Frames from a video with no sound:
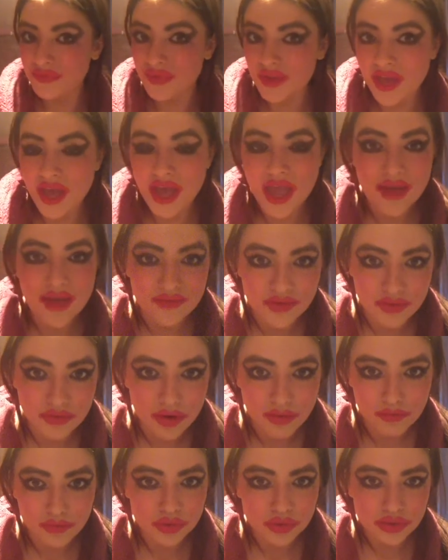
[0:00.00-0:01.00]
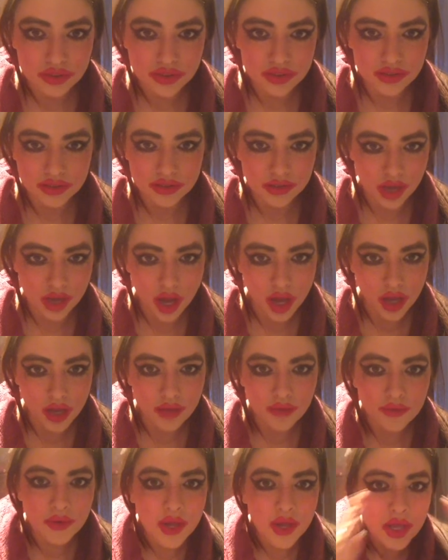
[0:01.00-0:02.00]
everyone wants to go.
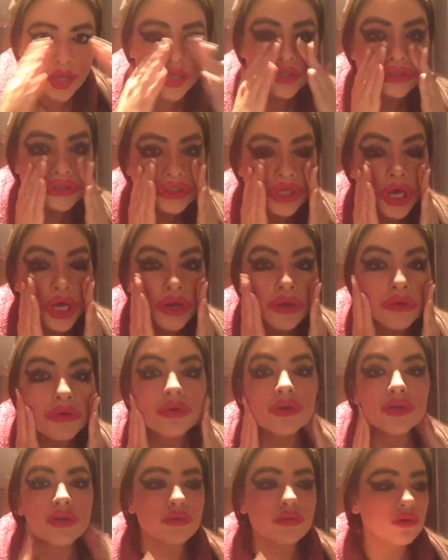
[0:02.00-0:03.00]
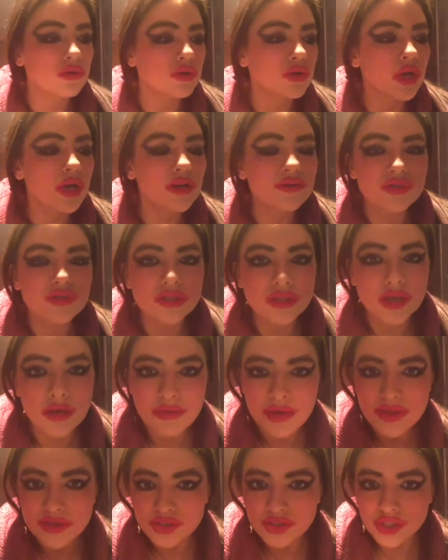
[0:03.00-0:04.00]
So you want to look like you just come
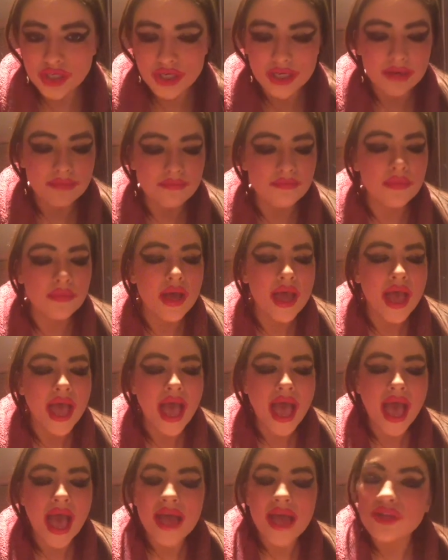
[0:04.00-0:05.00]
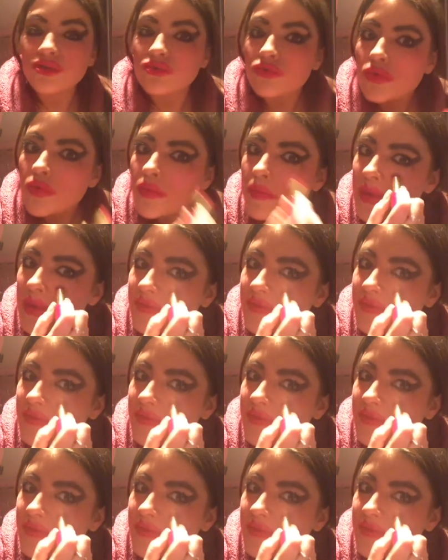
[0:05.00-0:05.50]
out of the gym and you're all a bit